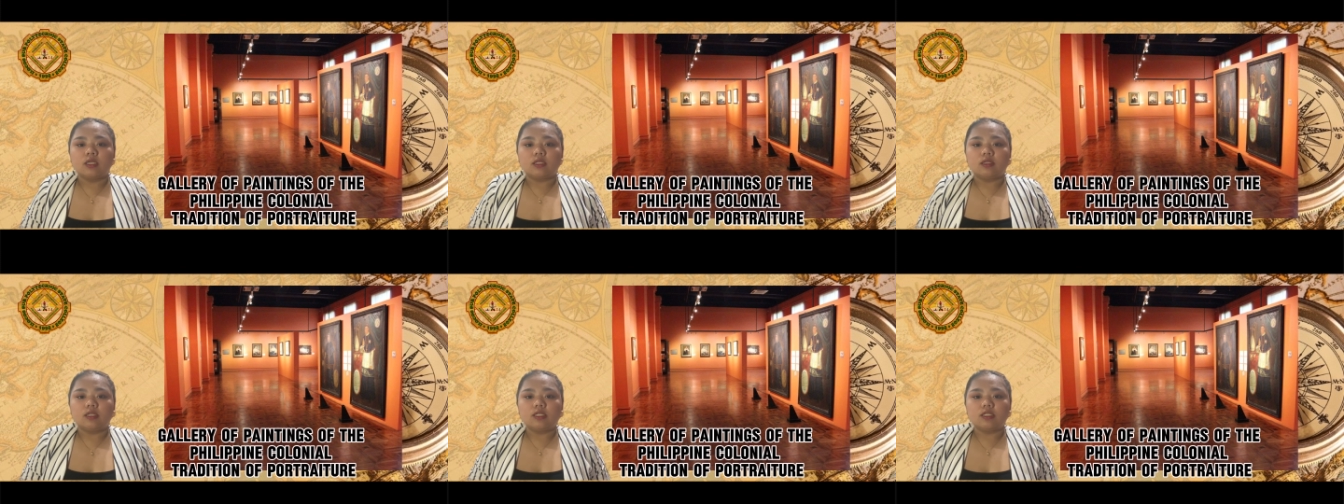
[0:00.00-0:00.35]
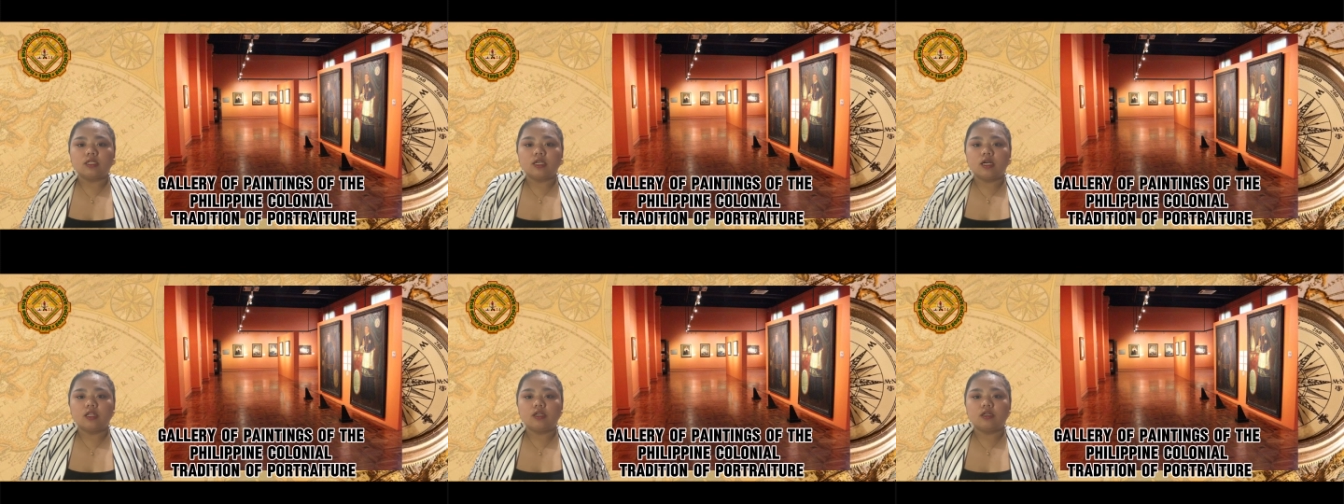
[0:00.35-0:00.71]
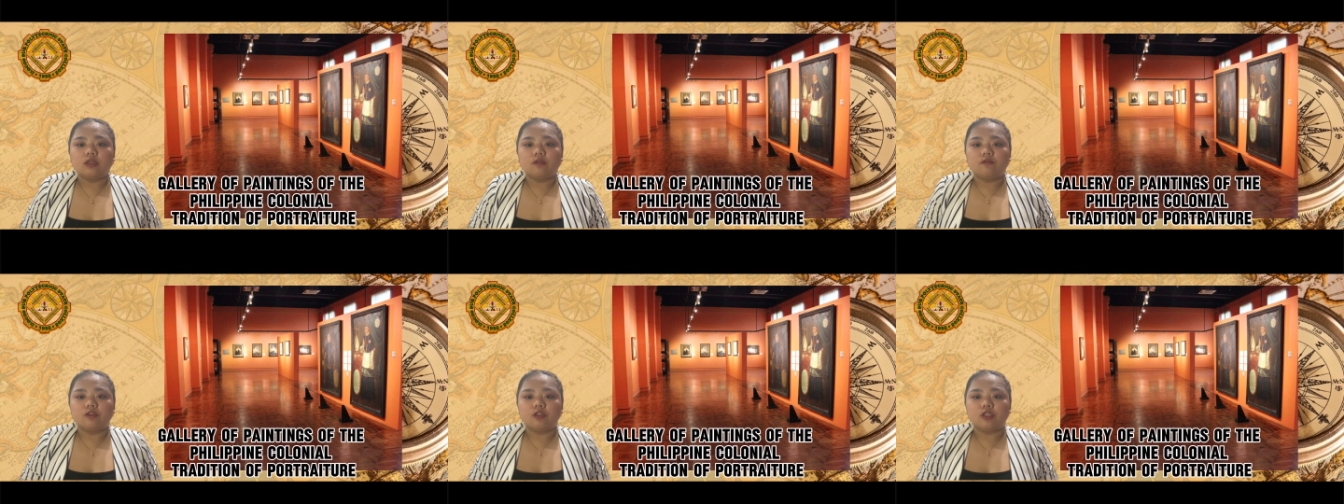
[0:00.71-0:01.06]
This gallery
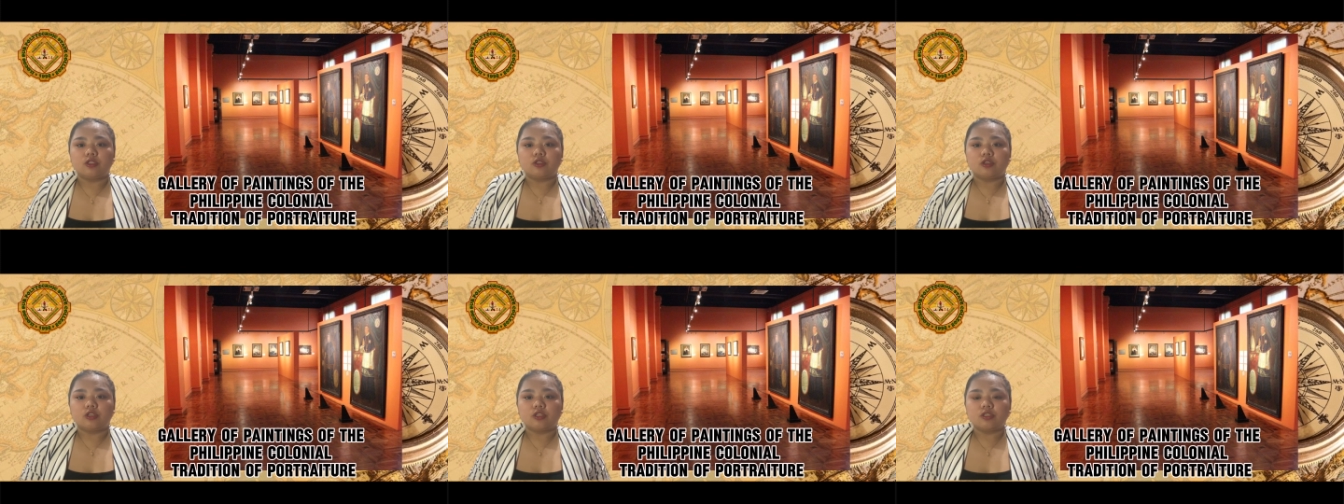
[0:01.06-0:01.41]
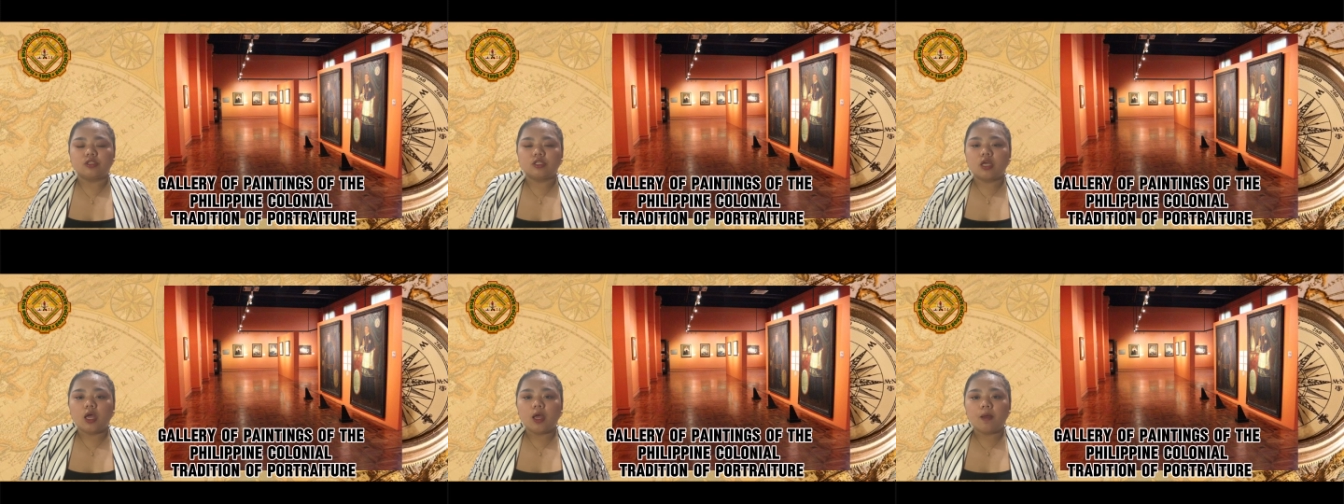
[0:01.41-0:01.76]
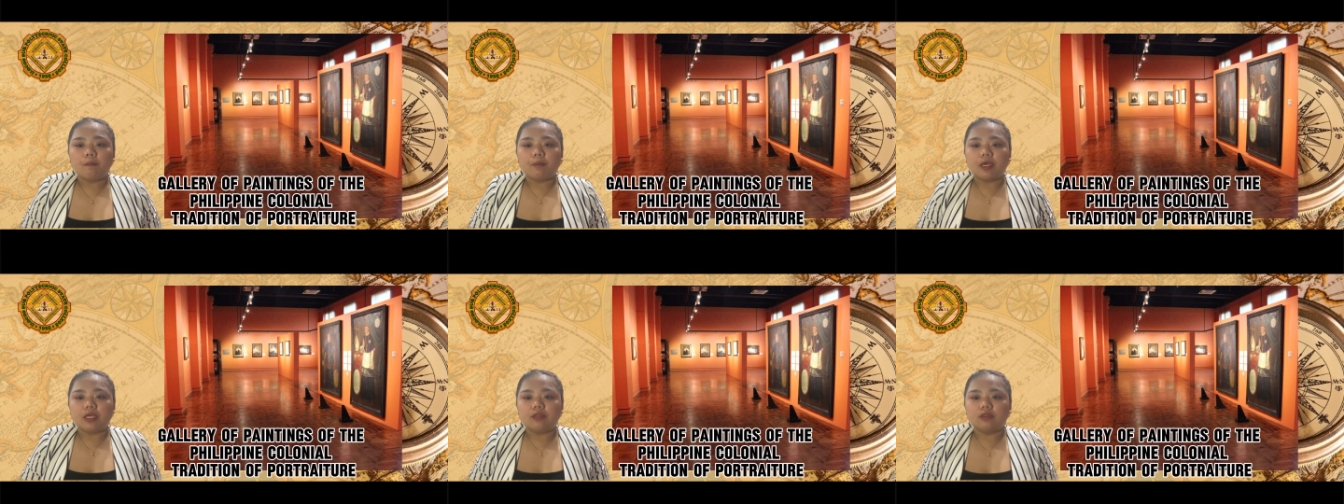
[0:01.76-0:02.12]
features
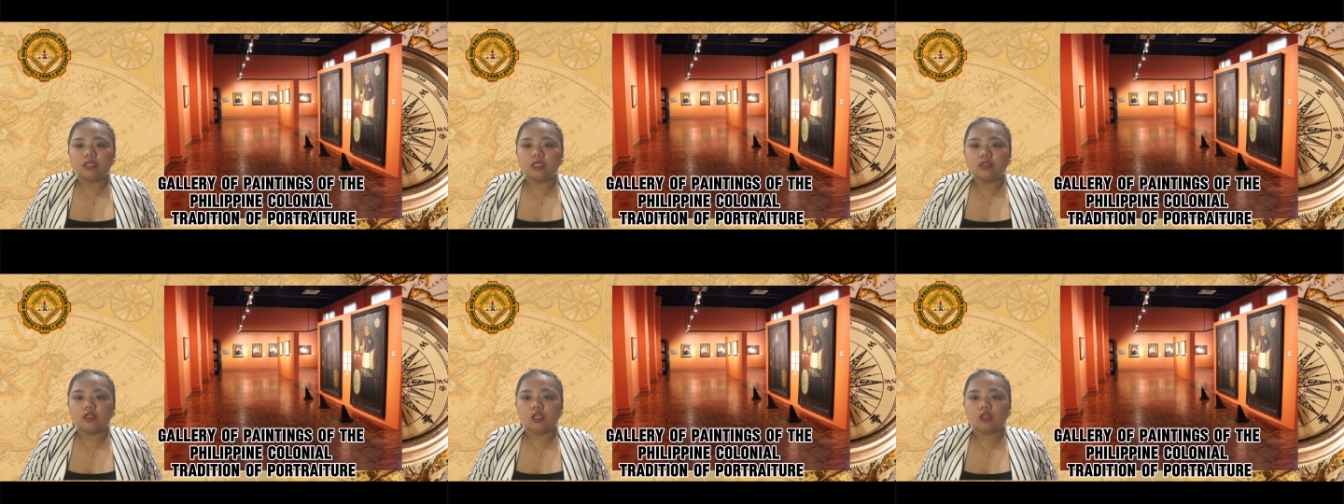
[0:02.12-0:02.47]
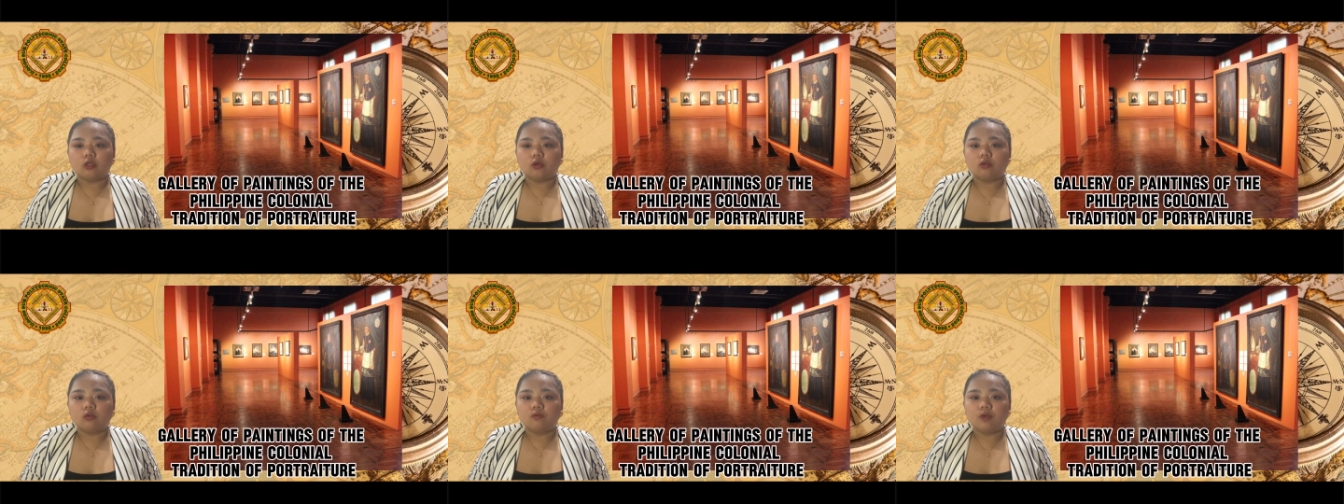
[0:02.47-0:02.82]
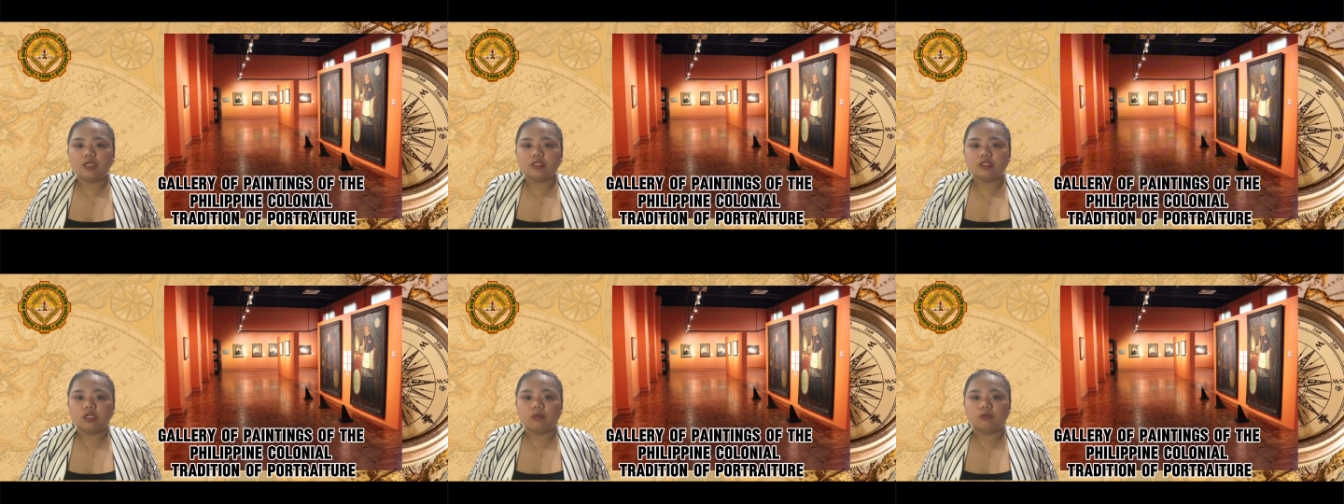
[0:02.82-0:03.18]
painting that convey
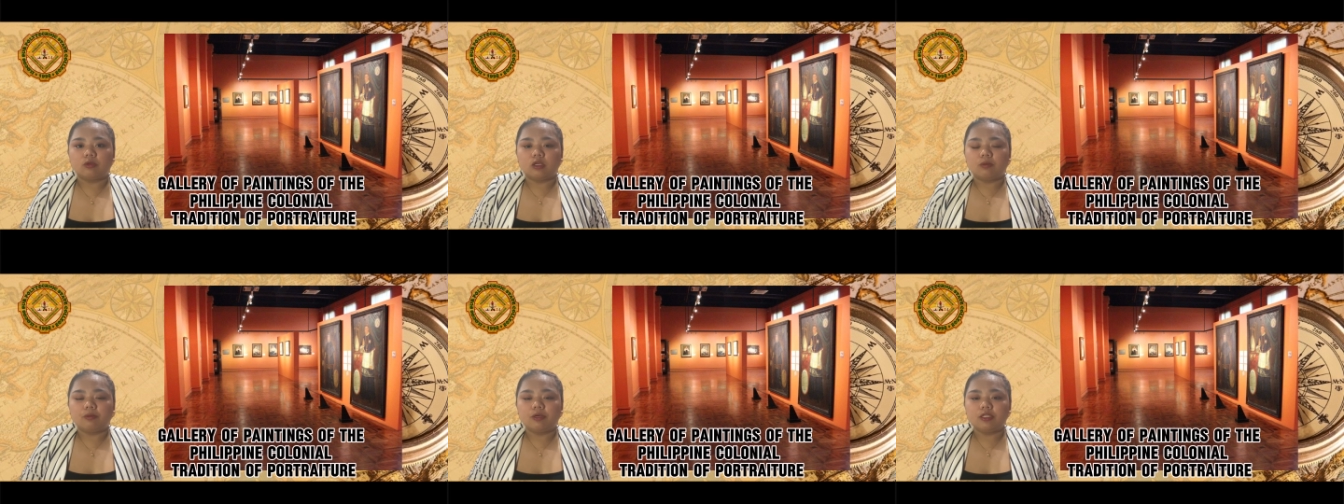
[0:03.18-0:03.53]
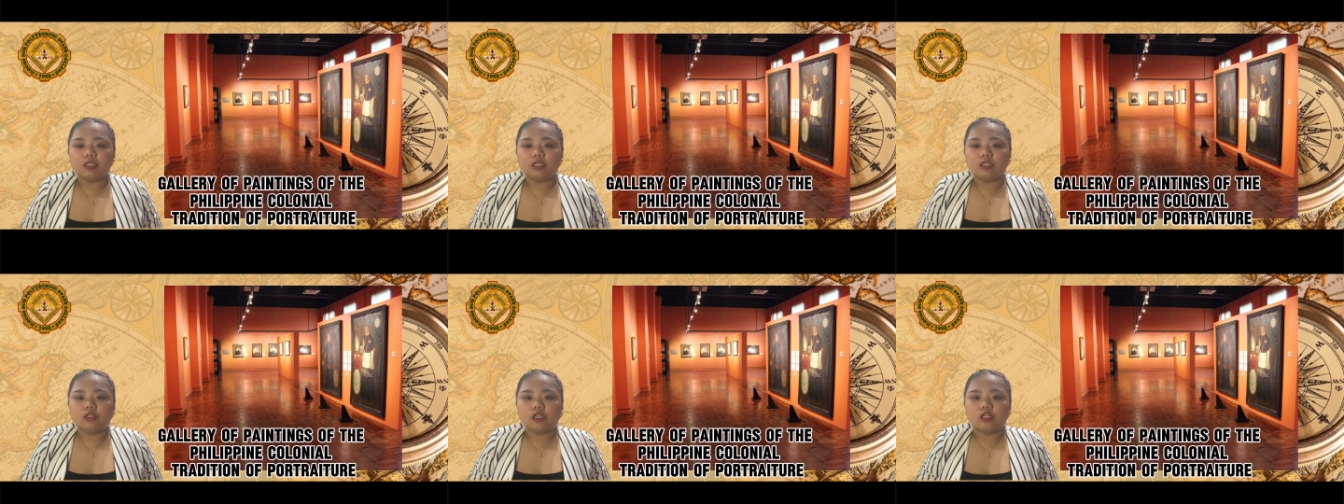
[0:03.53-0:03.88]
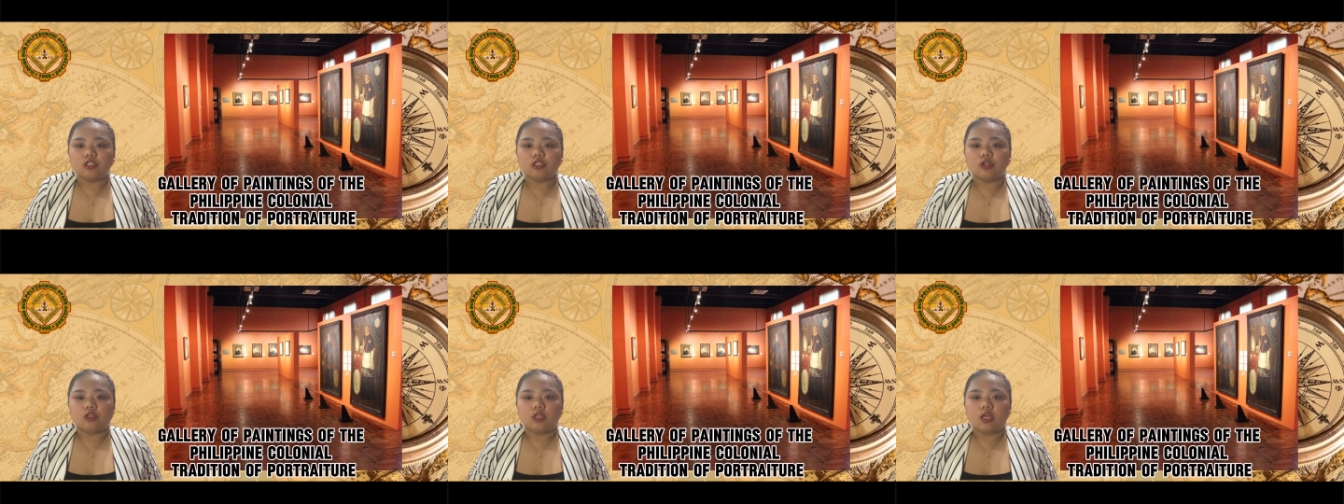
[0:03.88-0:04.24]

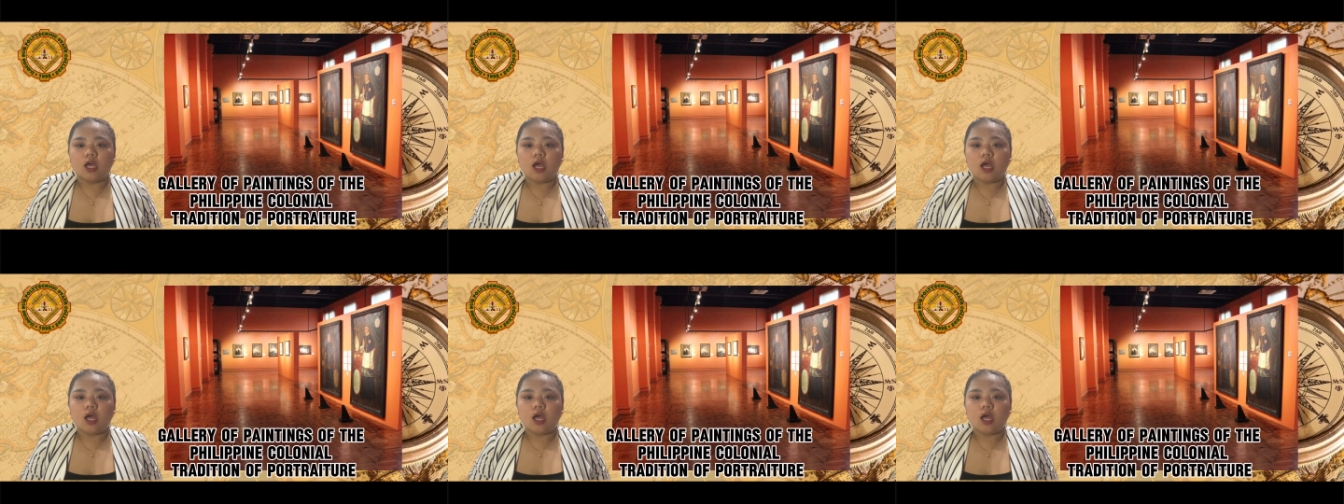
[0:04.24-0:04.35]
self-representation,